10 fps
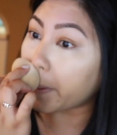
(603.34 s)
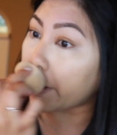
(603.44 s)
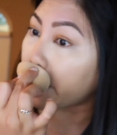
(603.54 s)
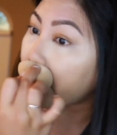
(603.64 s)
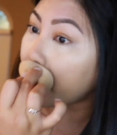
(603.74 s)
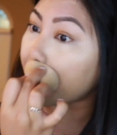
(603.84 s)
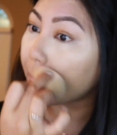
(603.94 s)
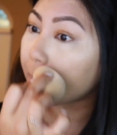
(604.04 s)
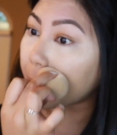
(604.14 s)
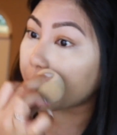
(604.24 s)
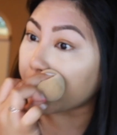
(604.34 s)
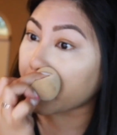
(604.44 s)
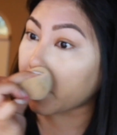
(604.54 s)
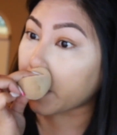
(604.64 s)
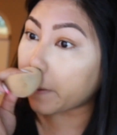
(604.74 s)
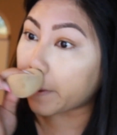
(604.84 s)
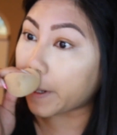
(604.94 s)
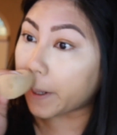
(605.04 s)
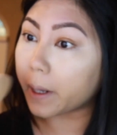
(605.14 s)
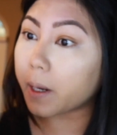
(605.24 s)
right now, but we'll see. We
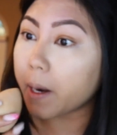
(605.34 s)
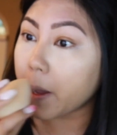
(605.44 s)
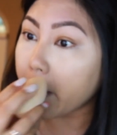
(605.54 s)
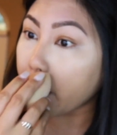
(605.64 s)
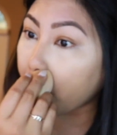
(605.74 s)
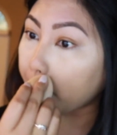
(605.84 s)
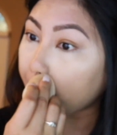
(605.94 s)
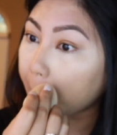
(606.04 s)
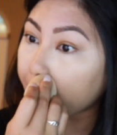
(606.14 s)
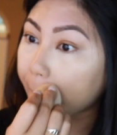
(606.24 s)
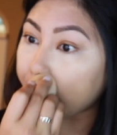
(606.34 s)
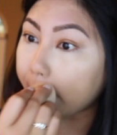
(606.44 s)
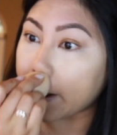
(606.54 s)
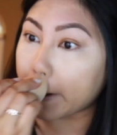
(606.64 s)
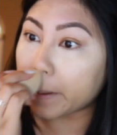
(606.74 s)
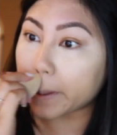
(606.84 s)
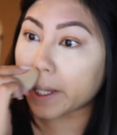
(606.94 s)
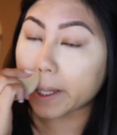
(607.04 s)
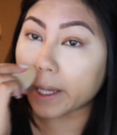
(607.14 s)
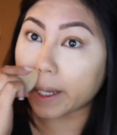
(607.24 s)
are aiming to buy a
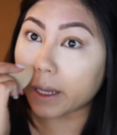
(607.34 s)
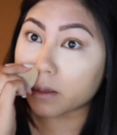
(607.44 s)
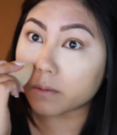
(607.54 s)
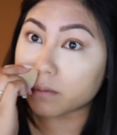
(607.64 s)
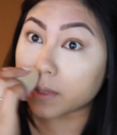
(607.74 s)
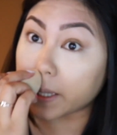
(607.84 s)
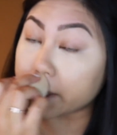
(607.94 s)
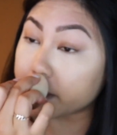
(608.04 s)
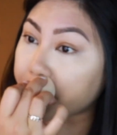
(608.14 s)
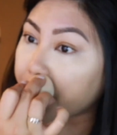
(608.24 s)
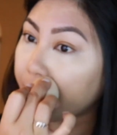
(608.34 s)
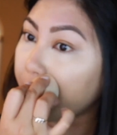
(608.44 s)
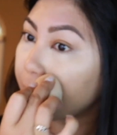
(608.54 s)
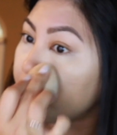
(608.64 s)
house like next year,